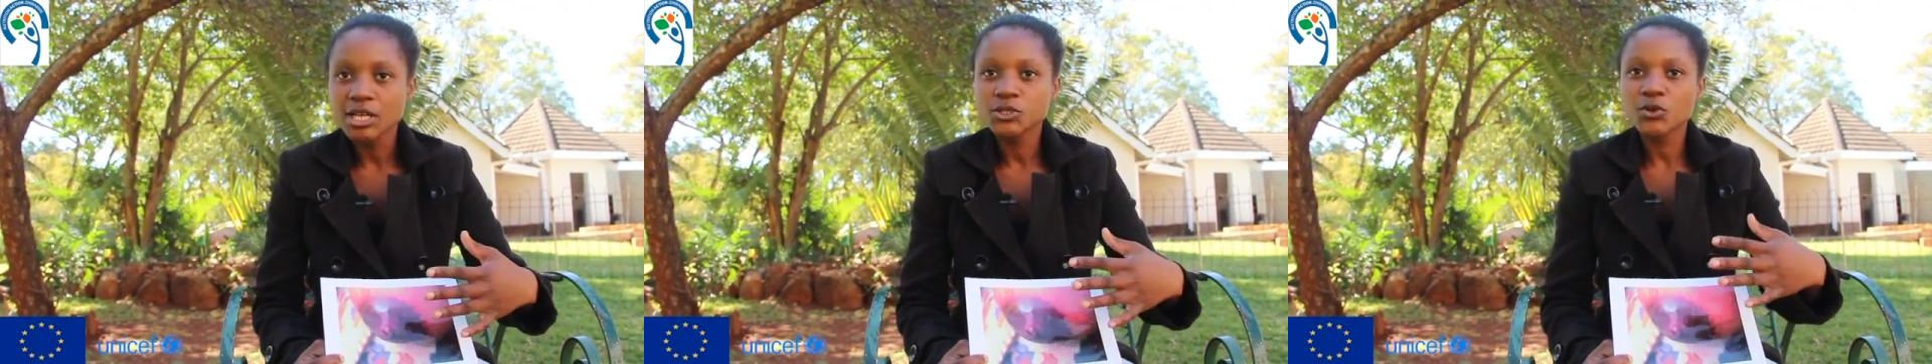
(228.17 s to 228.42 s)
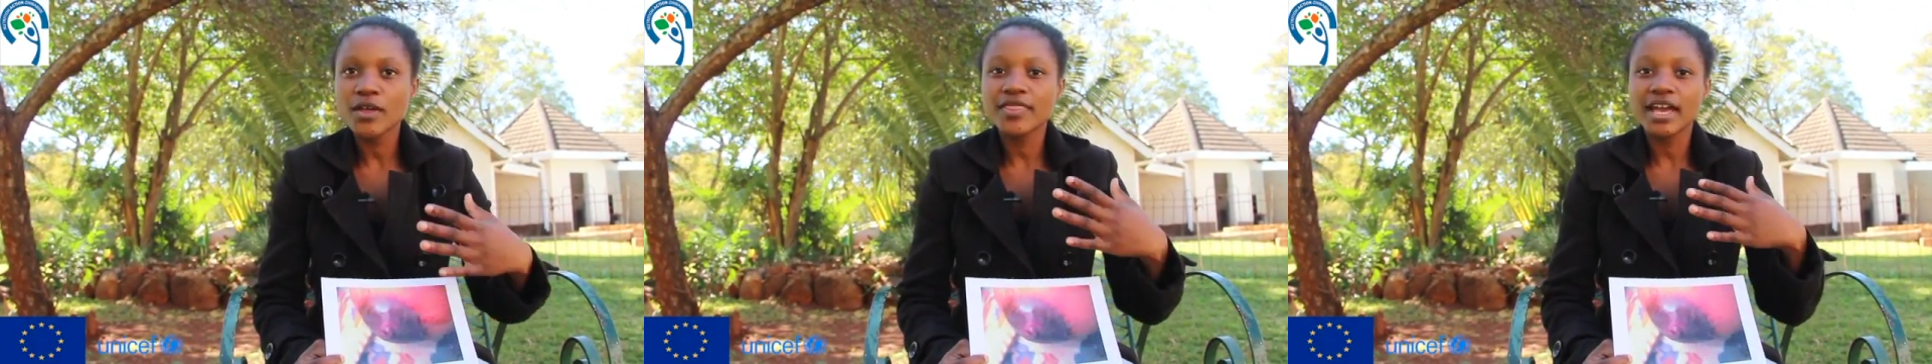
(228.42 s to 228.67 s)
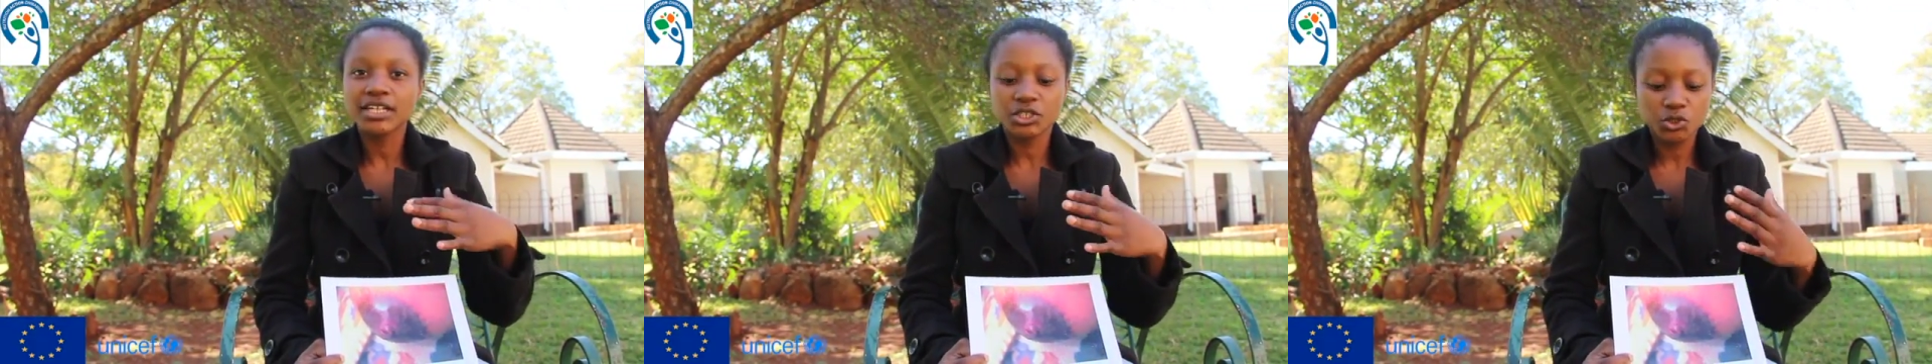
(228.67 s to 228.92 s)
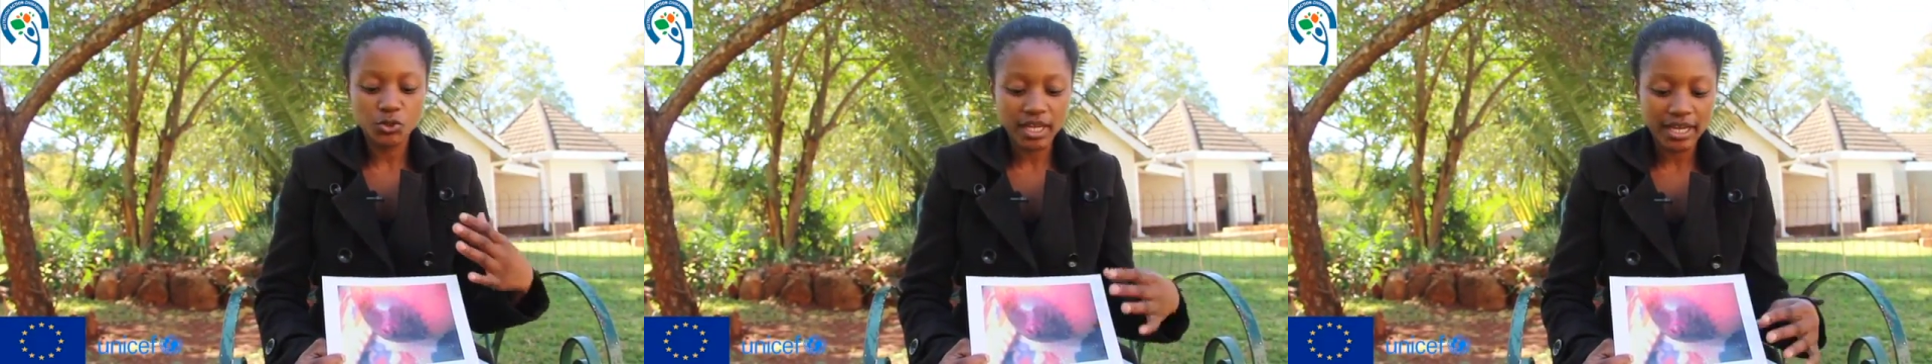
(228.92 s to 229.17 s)
so
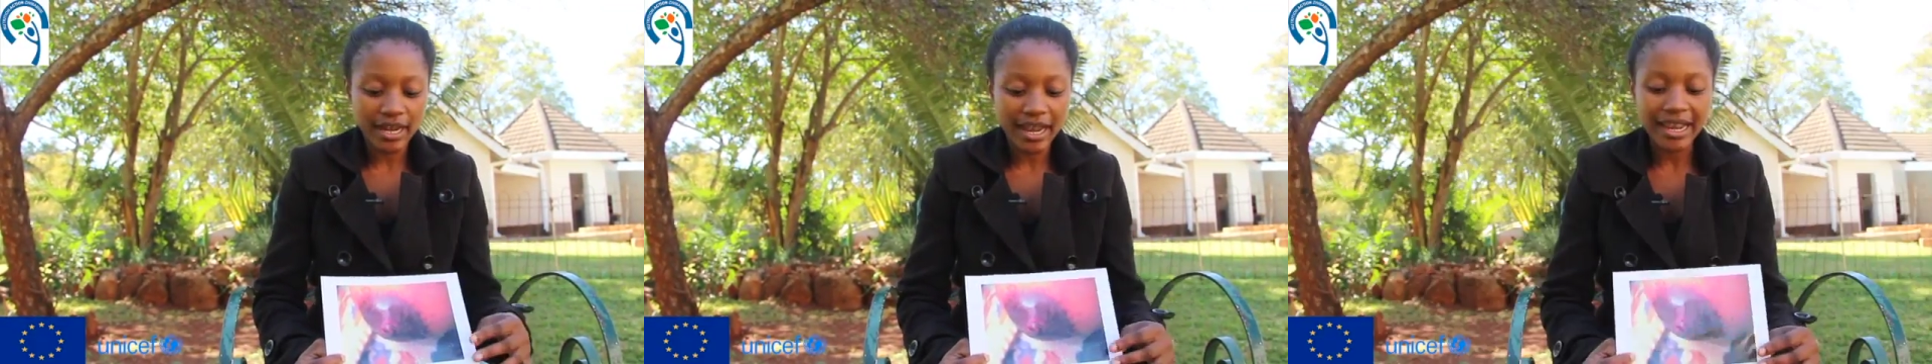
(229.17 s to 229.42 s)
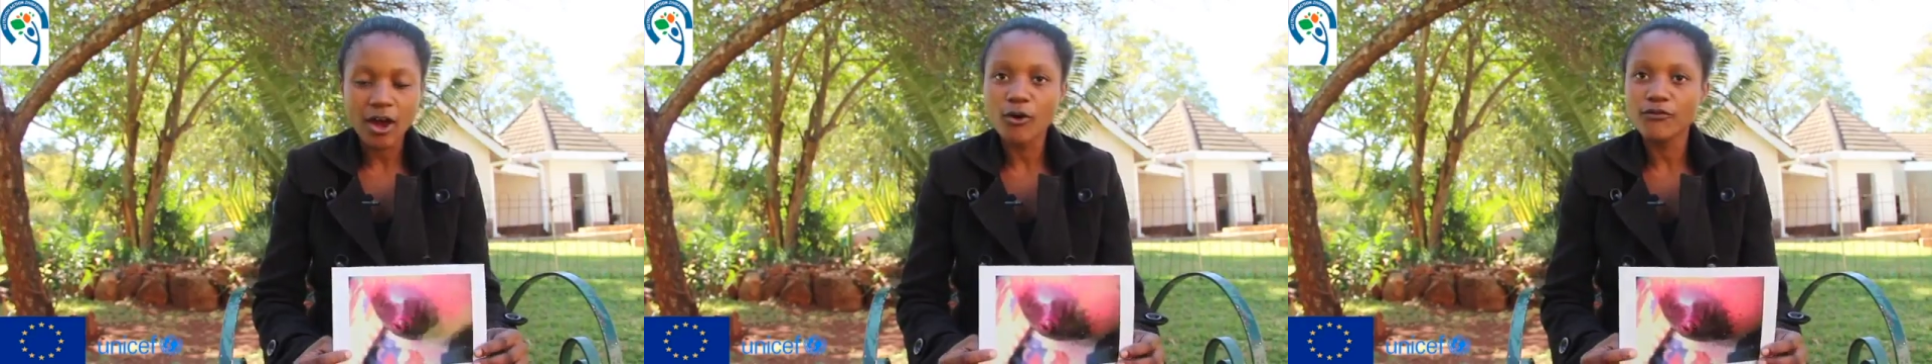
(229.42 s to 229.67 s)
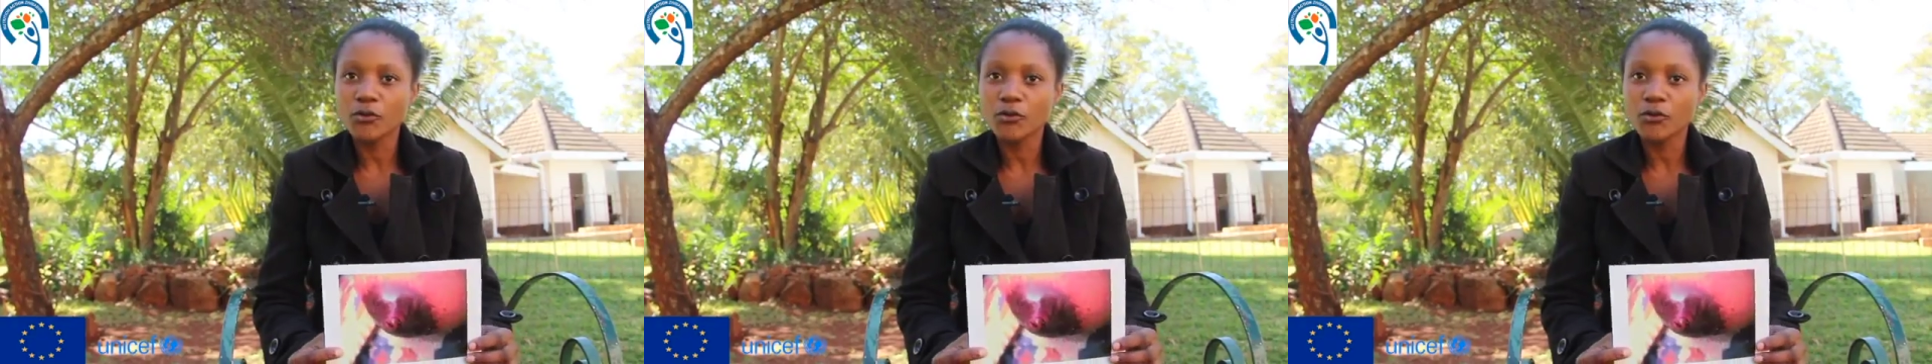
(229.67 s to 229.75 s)
that you can allow